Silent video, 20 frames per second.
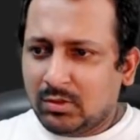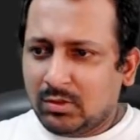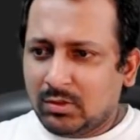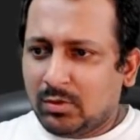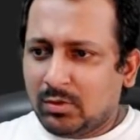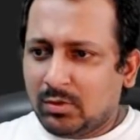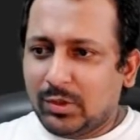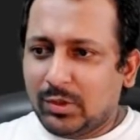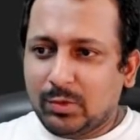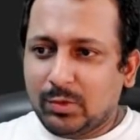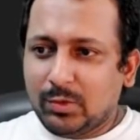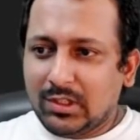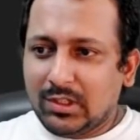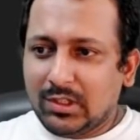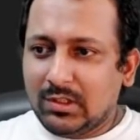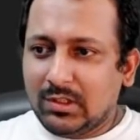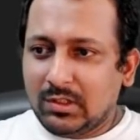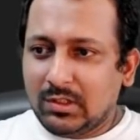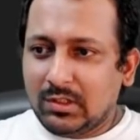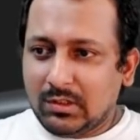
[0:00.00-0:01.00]
which will
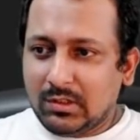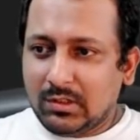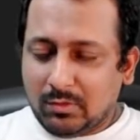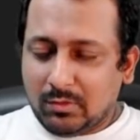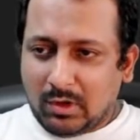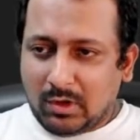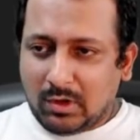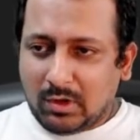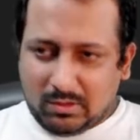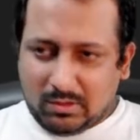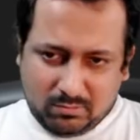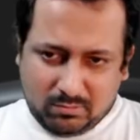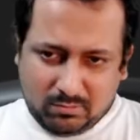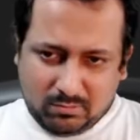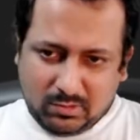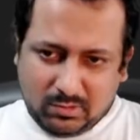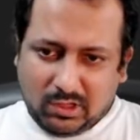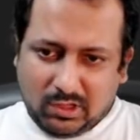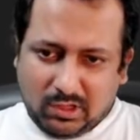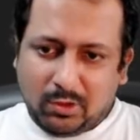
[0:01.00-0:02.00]

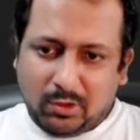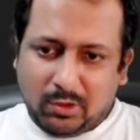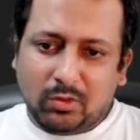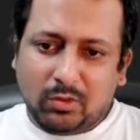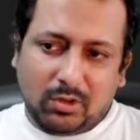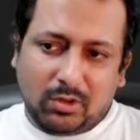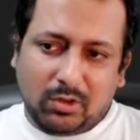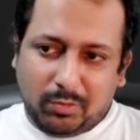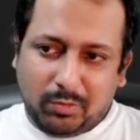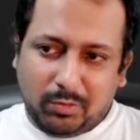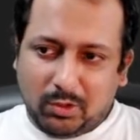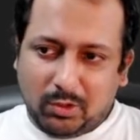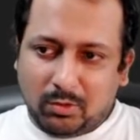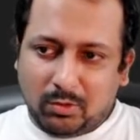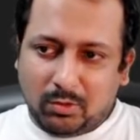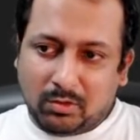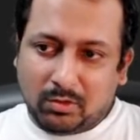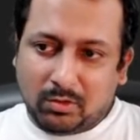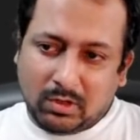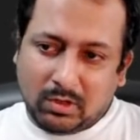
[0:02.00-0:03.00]
use
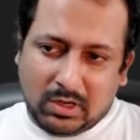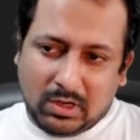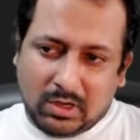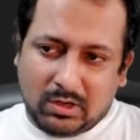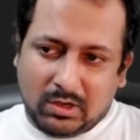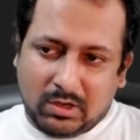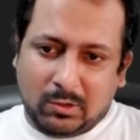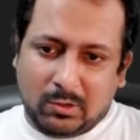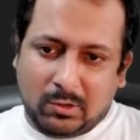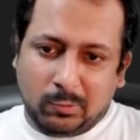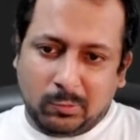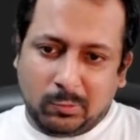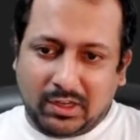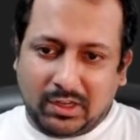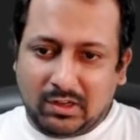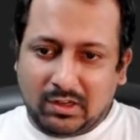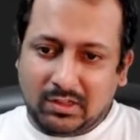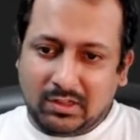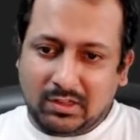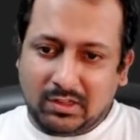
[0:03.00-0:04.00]
TPU when
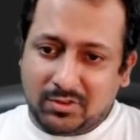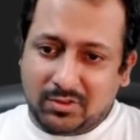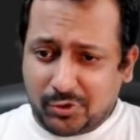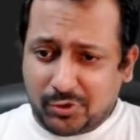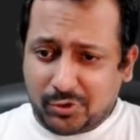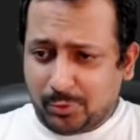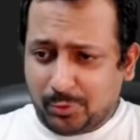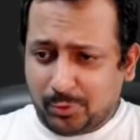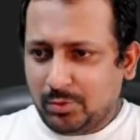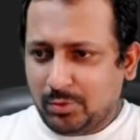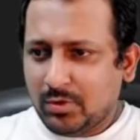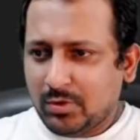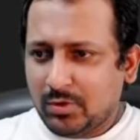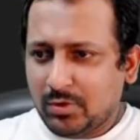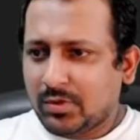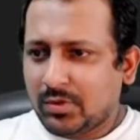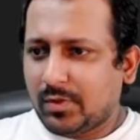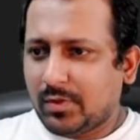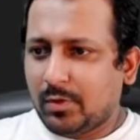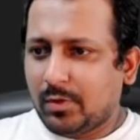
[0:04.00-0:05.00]
it's true.
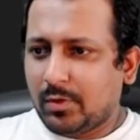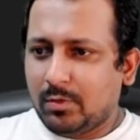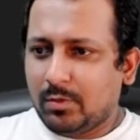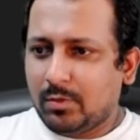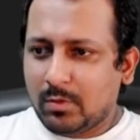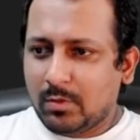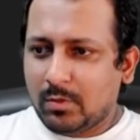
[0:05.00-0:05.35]
So